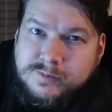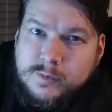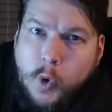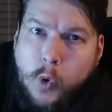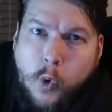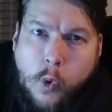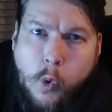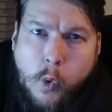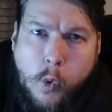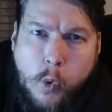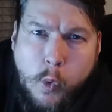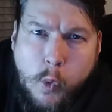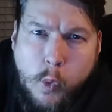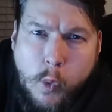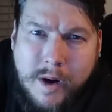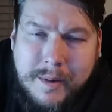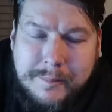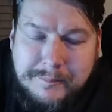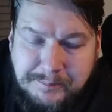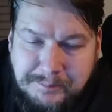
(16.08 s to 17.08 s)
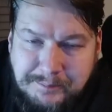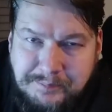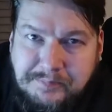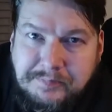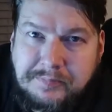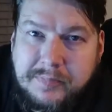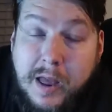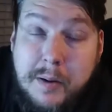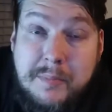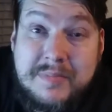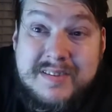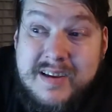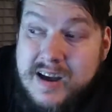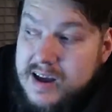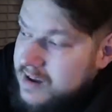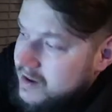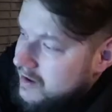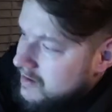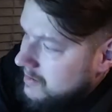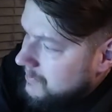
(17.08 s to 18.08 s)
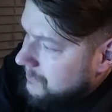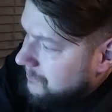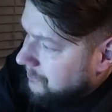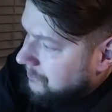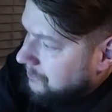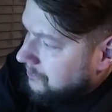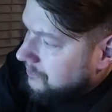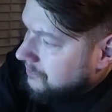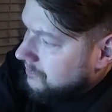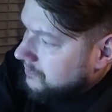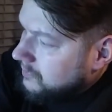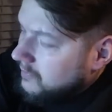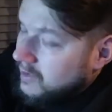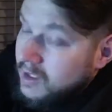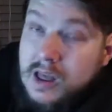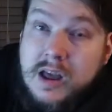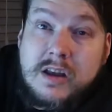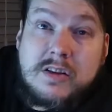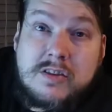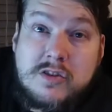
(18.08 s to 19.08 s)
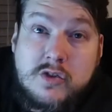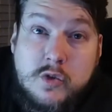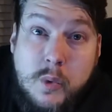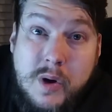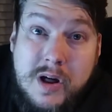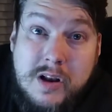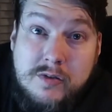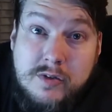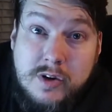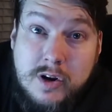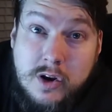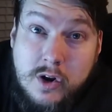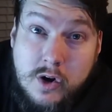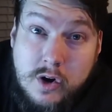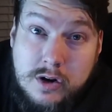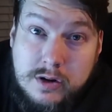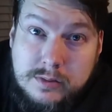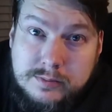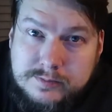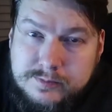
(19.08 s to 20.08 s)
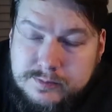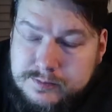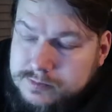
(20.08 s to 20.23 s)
Oh, I'm tired. It's 12 o'clock.